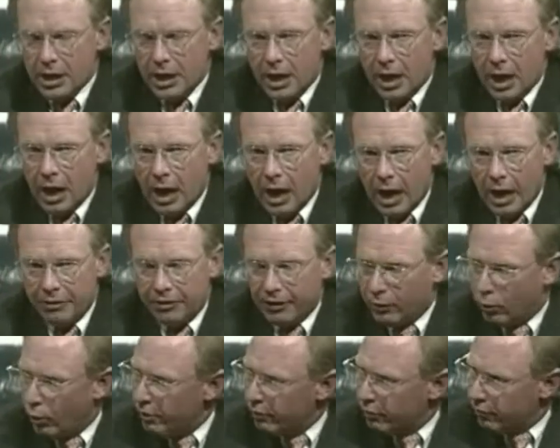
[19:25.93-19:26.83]
I
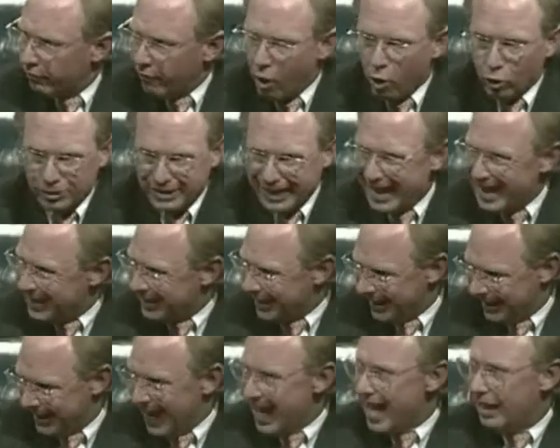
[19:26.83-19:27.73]
think we would have all
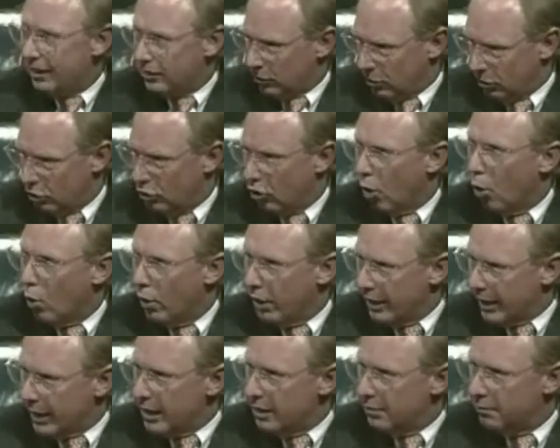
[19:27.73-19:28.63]
taken that
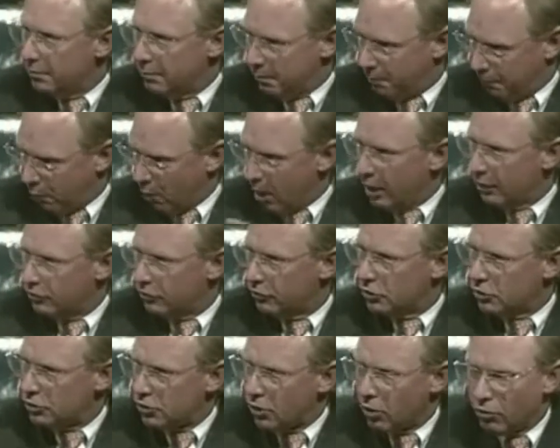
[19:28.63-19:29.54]
going in prior to
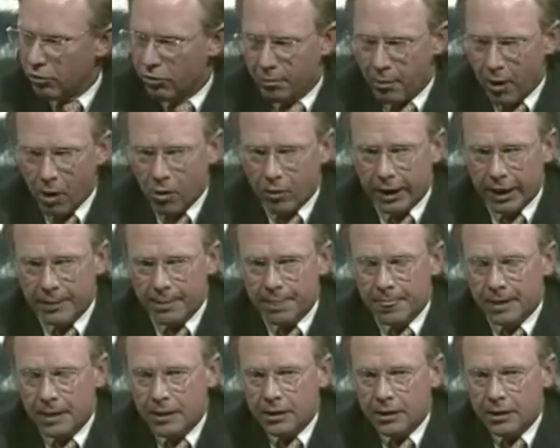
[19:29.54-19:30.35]
the start of the ball game.